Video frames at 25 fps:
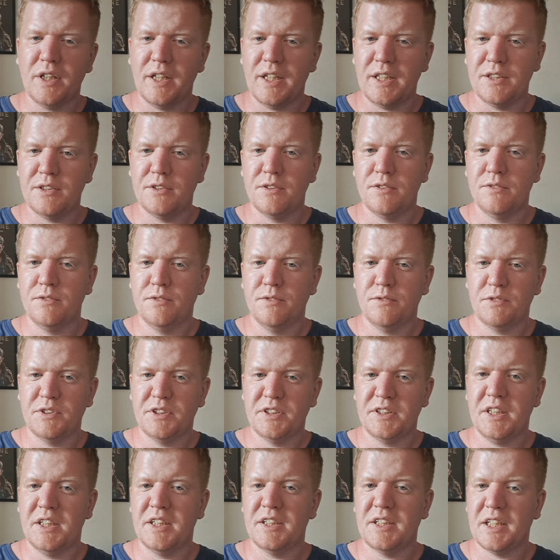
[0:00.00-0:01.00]
and
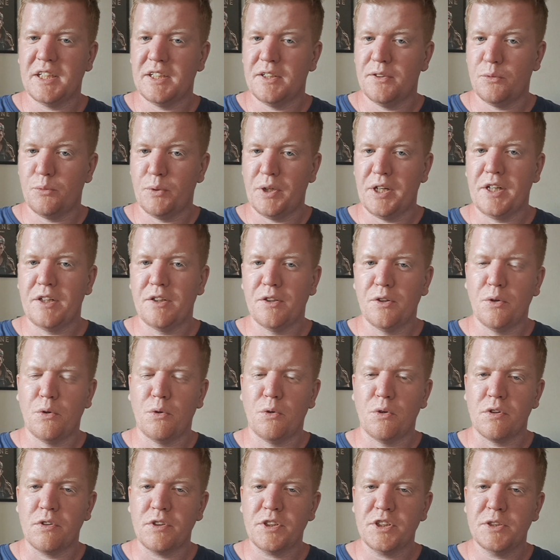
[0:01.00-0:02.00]
resilient than regular
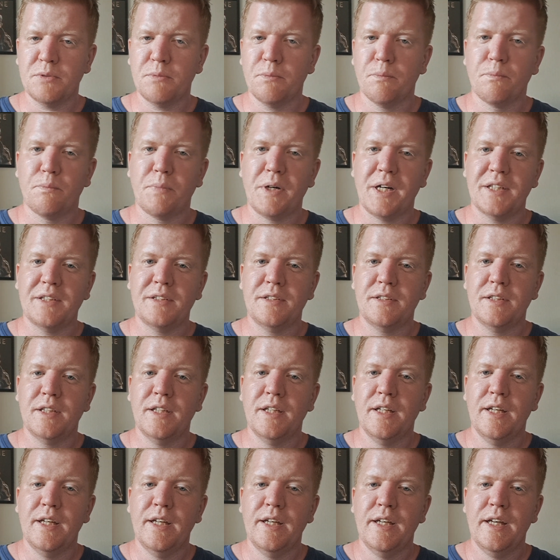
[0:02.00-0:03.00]
orcs, but
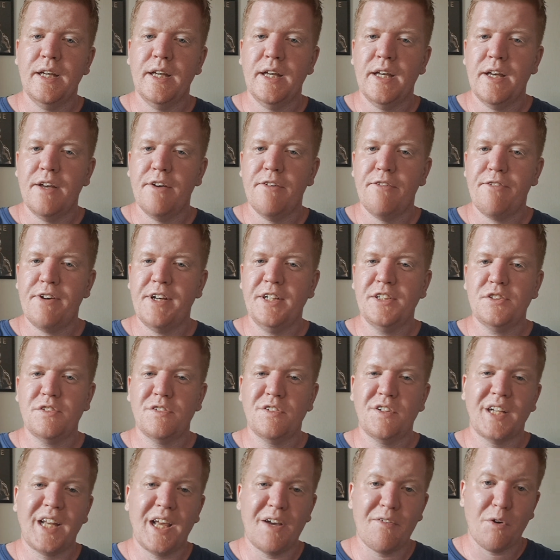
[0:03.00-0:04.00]
thanks
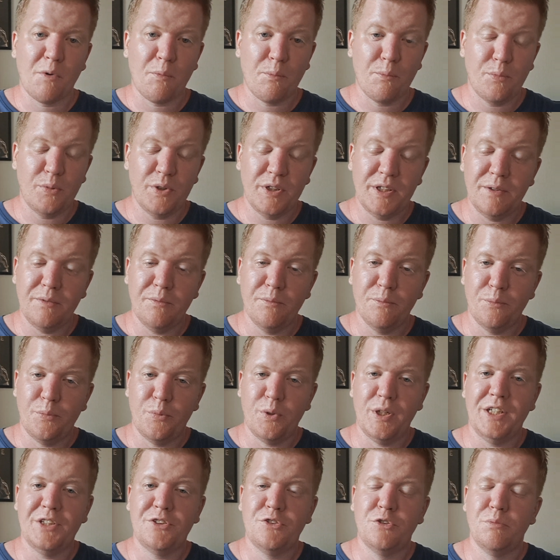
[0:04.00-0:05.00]
to they were
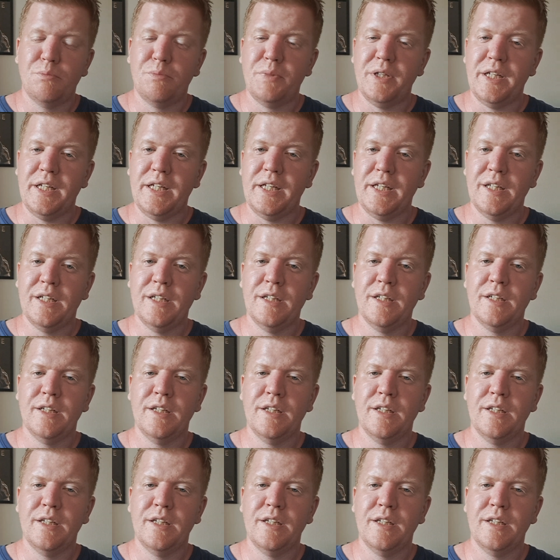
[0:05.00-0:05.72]
bred to be